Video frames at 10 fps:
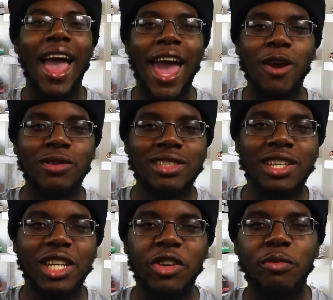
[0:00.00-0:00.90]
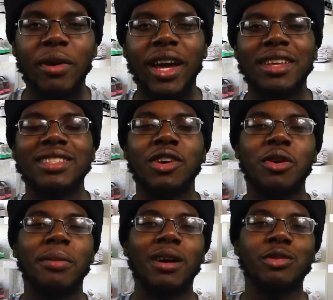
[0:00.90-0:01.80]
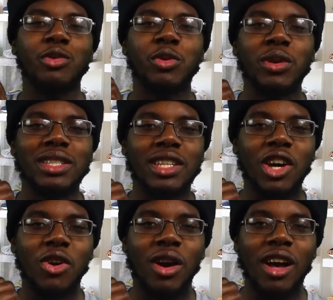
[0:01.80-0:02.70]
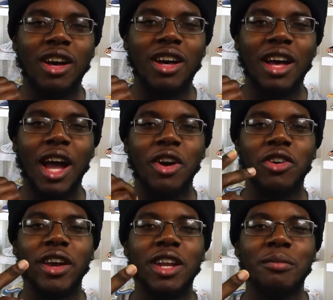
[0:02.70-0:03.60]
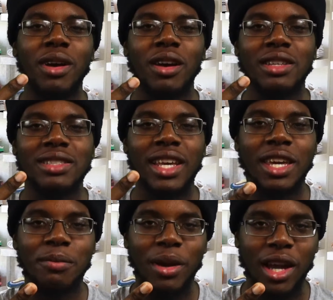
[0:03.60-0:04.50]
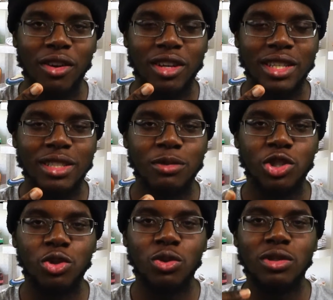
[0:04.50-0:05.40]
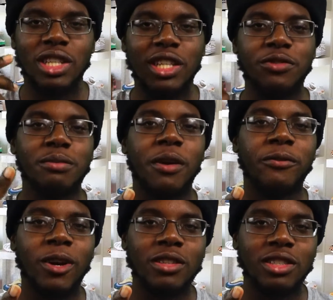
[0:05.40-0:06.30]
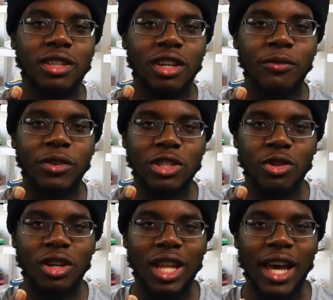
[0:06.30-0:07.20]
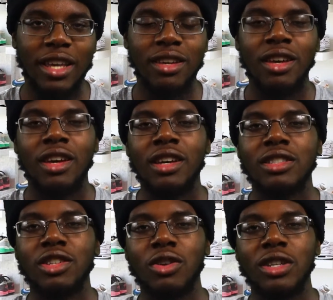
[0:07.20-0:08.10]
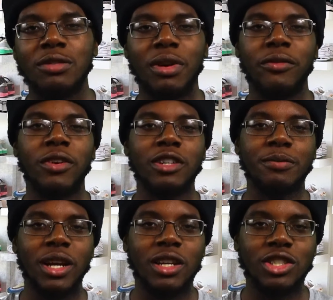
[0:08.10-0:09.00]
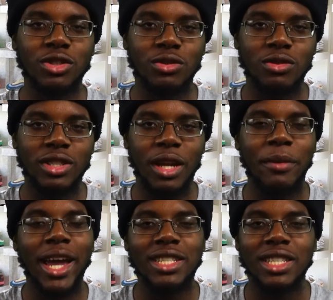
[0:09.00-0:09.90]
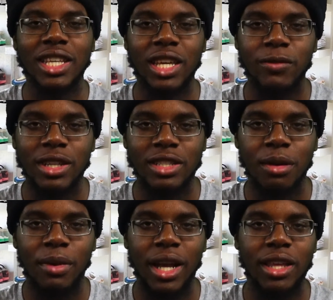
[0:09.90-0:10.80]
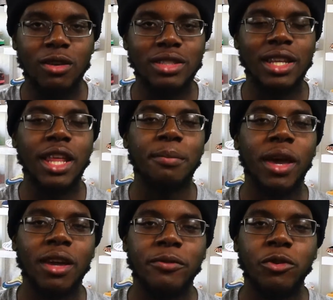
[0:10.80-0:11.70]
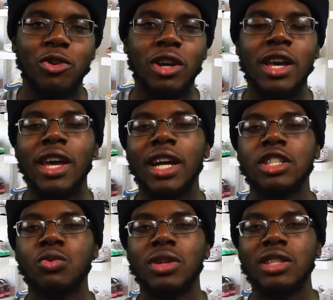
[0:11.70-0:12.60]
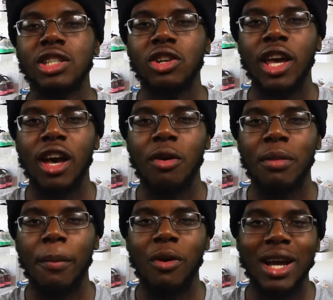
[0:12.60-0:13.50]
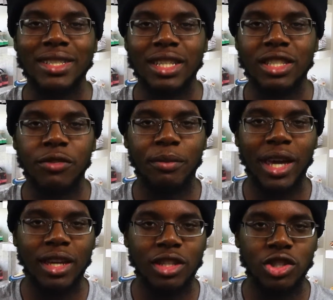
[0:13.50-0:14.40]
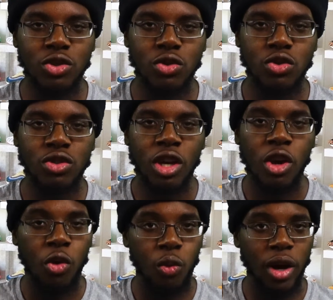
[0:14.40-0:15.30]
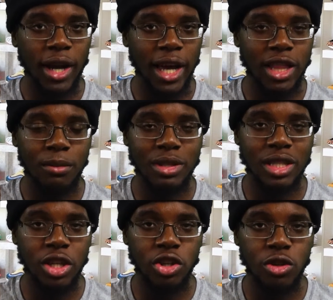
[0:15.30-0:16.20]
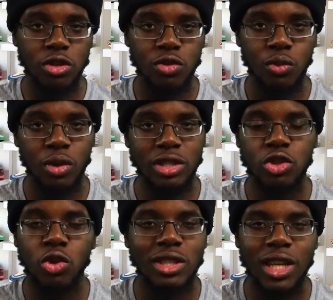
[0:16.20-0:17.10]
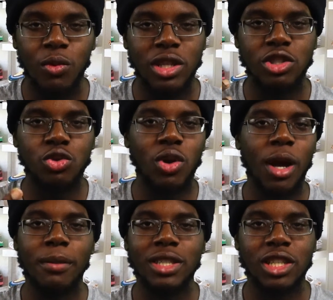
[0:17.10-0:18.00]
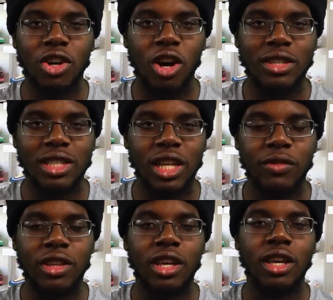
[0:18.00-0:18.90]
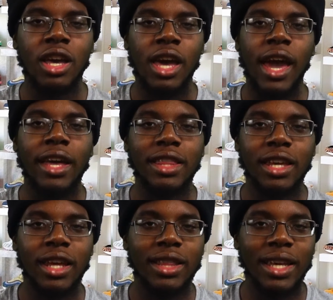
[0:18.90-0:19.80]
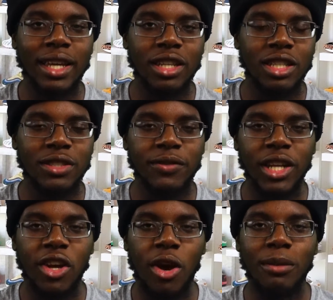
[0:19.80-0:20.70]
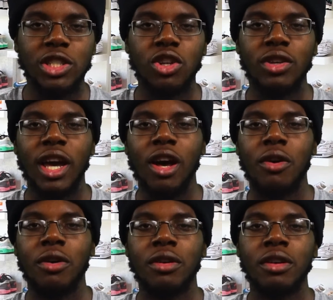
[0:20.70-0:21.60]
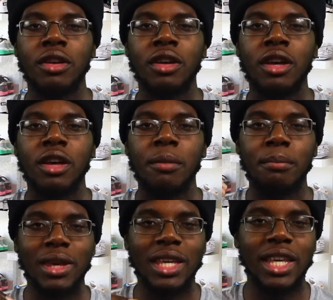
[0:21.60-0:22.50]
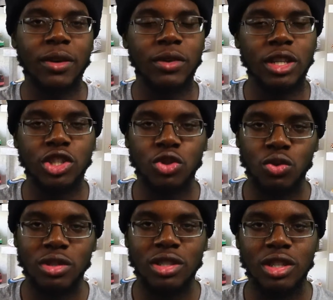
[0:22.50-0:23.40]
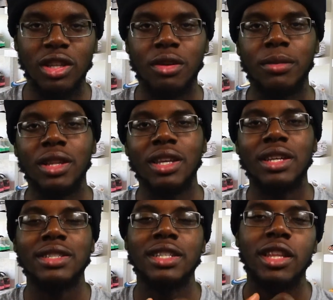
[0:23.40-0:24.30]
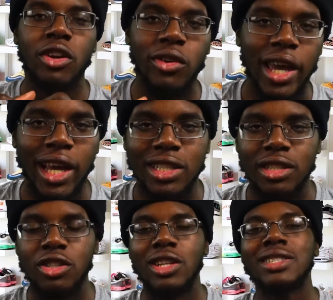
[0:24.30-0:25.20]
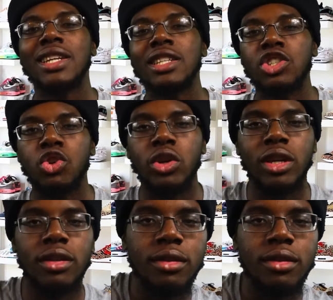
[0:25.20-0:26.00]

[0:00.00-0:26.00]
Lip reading: Hey, what's good, everybody? So about 3 weeks ago, I created my second pair of custom shoes, and it's for my first official client. So it's my first pair of shoes that I'm actually giving to somebody else that they paid for. I just wanted to show y'all my process of making the shoes, where I got the materials, what stores I went to, how much it cost and everything. And then at the end of this video, I'm going to show y'all me giving the shoes to them and then see their reaction. So let's get into it.